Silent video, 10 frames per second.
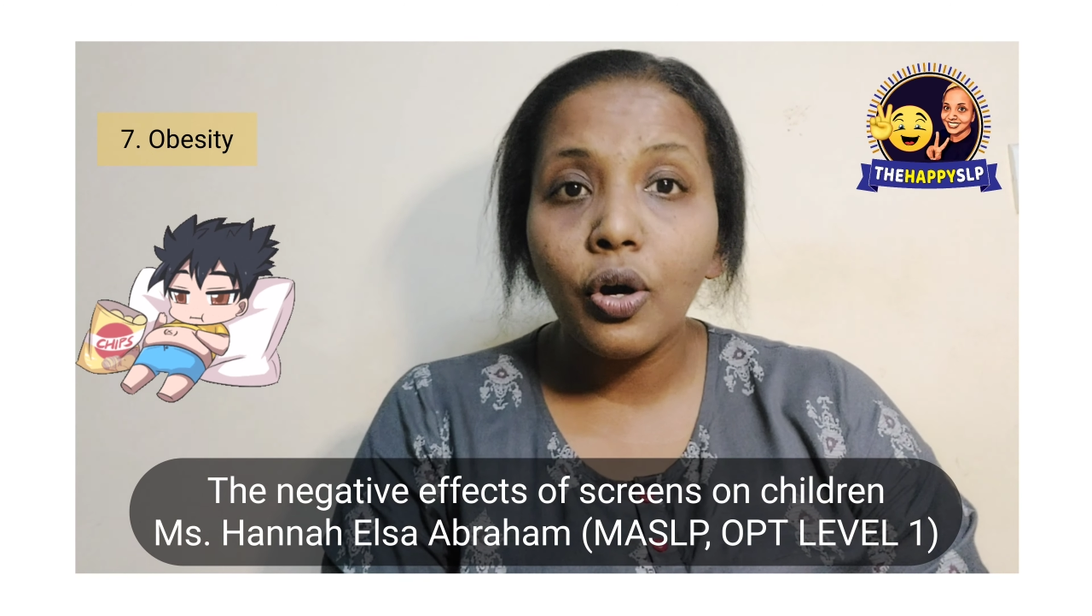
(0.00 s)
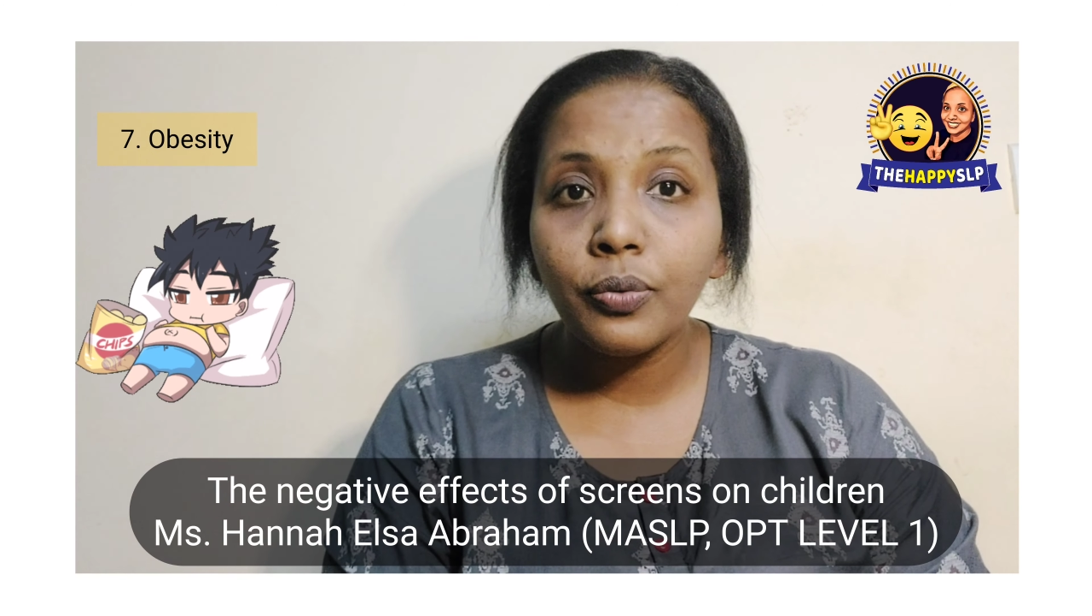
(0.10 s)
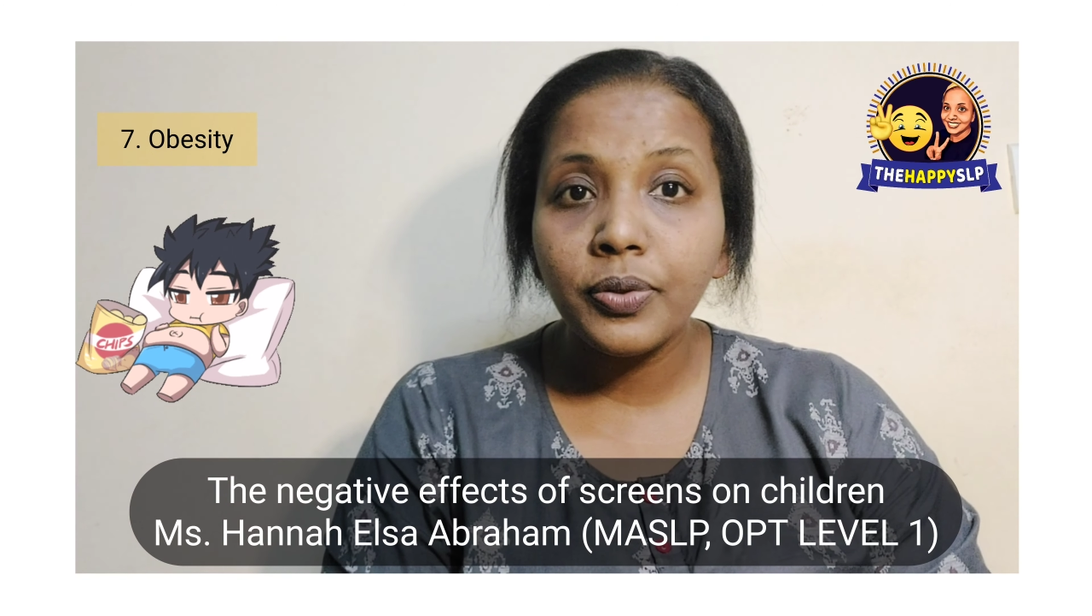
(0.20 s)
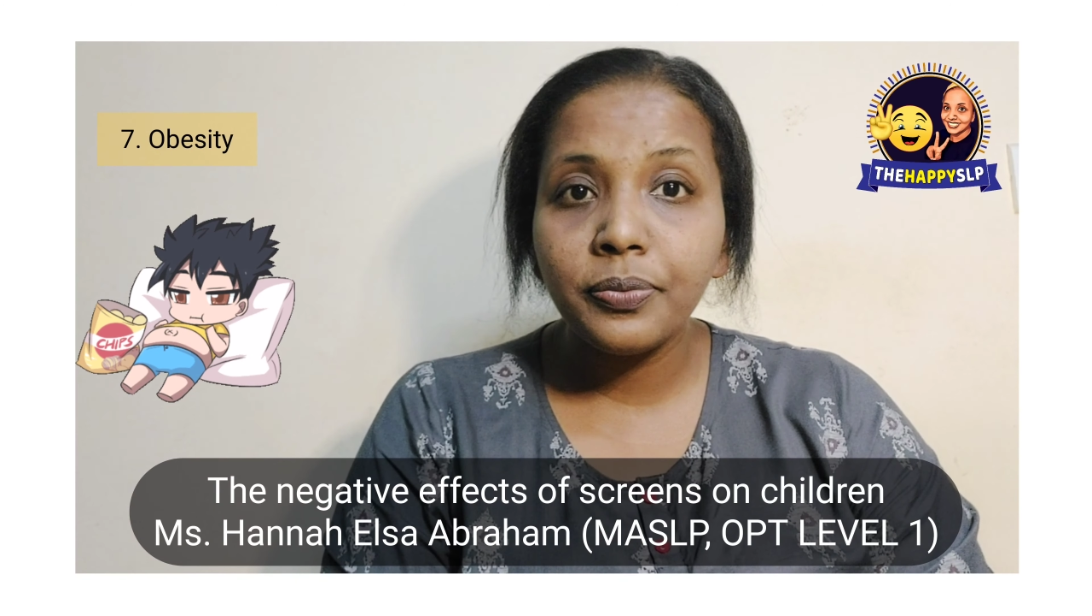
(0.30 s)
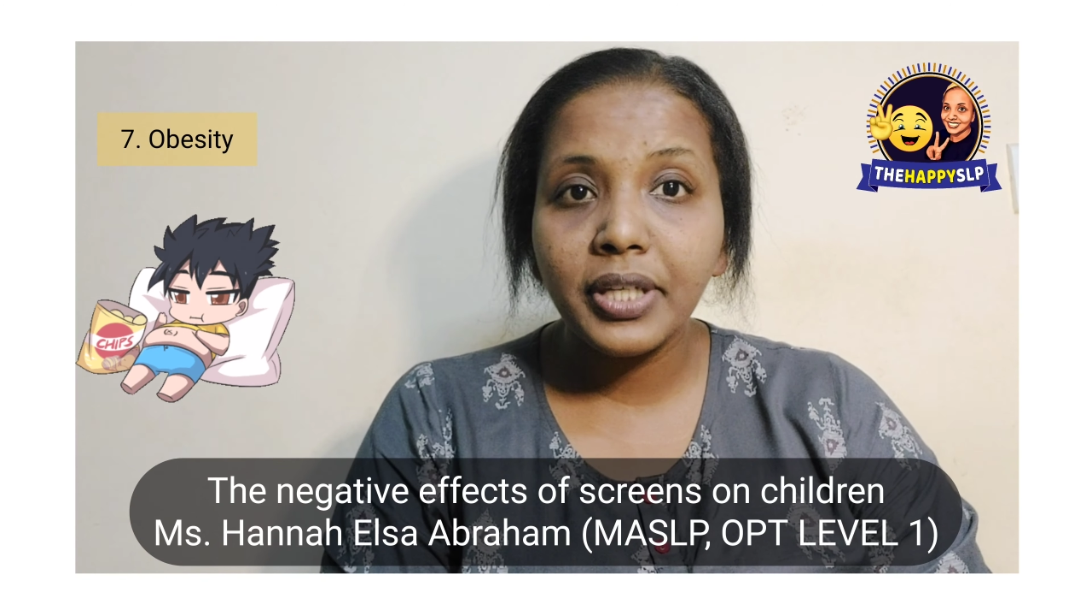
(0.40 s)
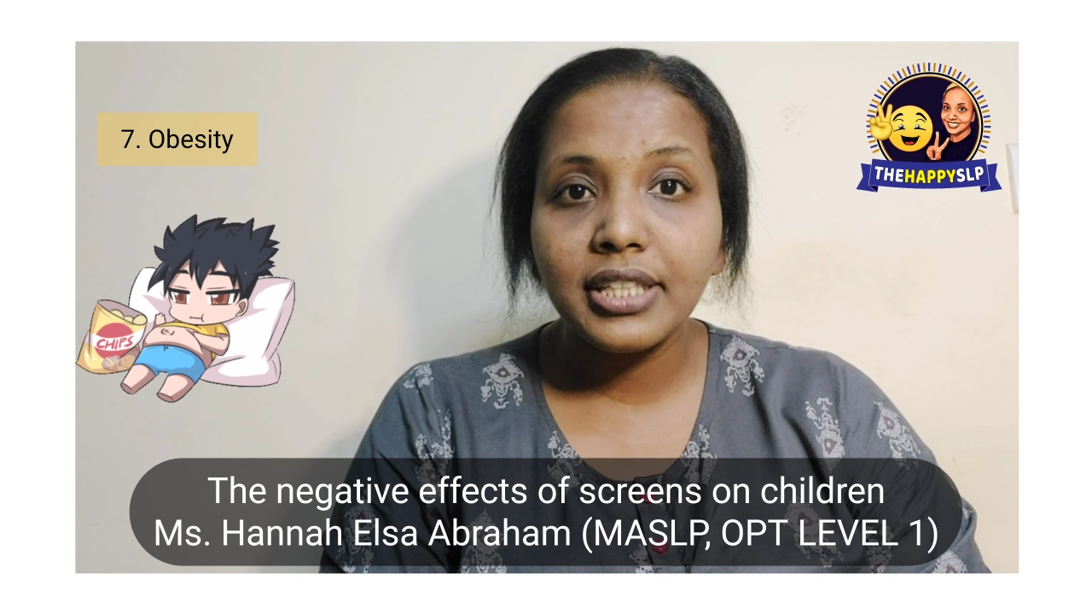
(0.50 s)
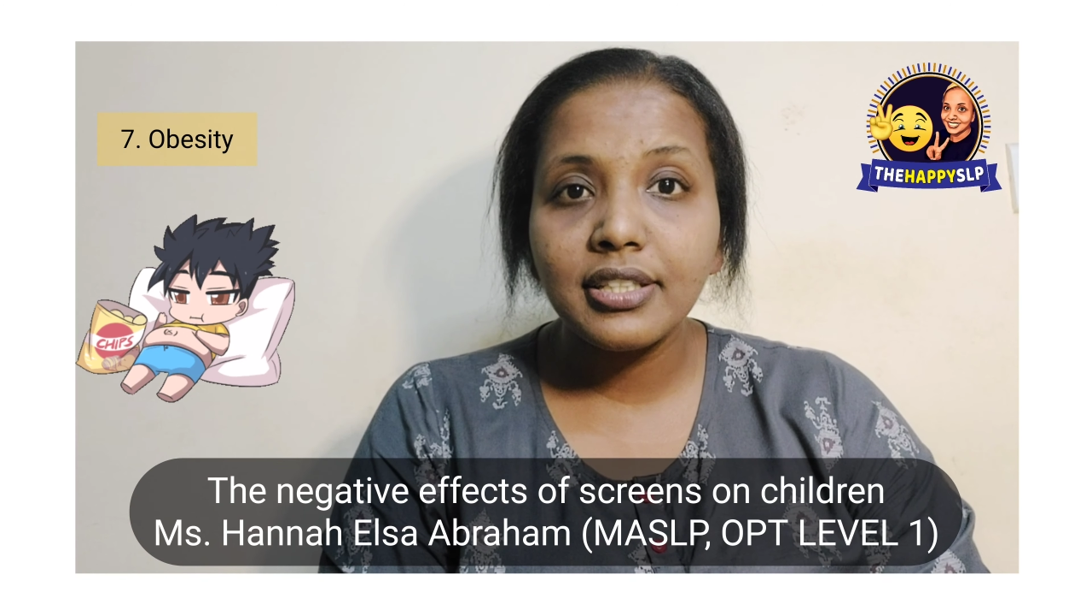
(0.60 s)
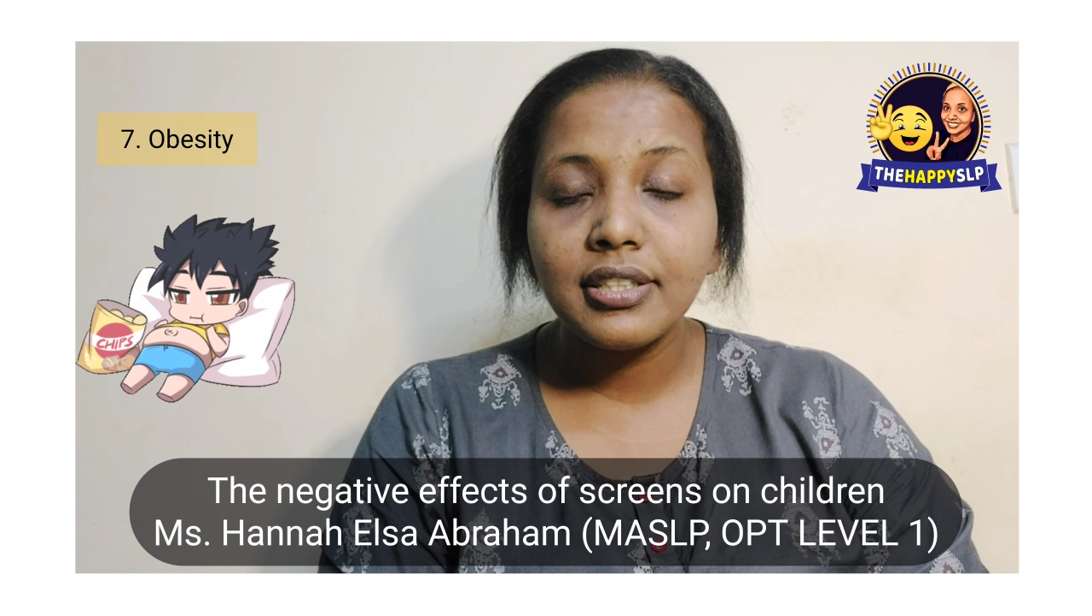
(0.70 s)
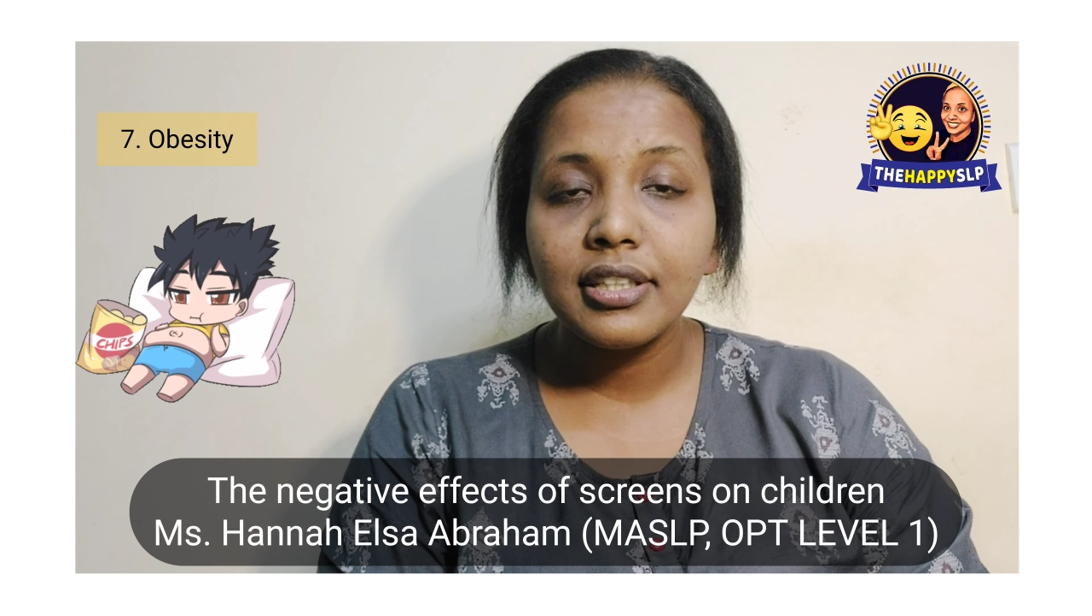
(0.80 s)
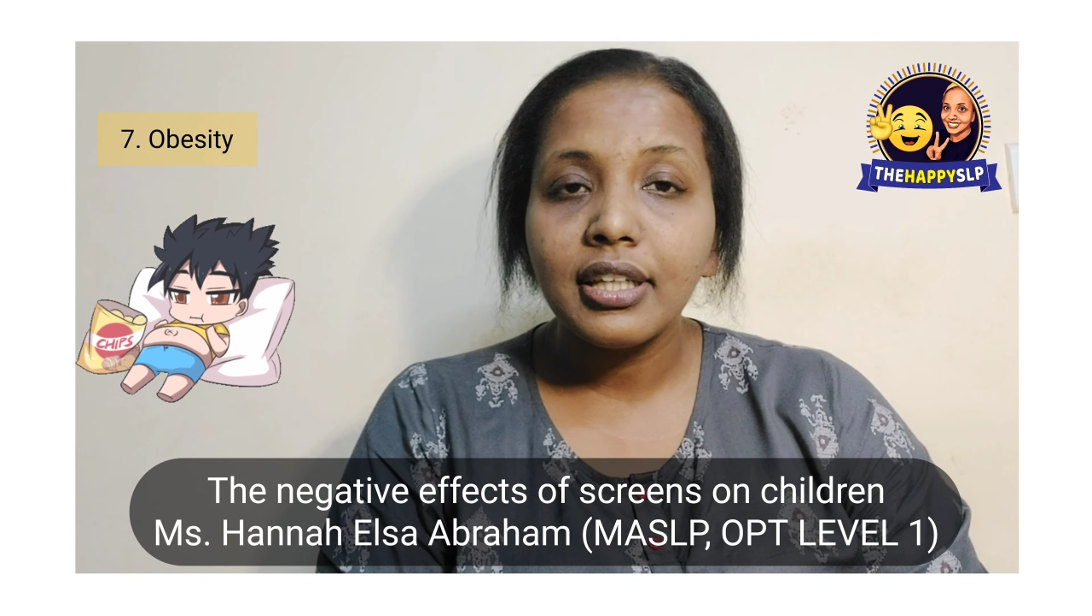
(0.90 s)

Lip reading: overweight.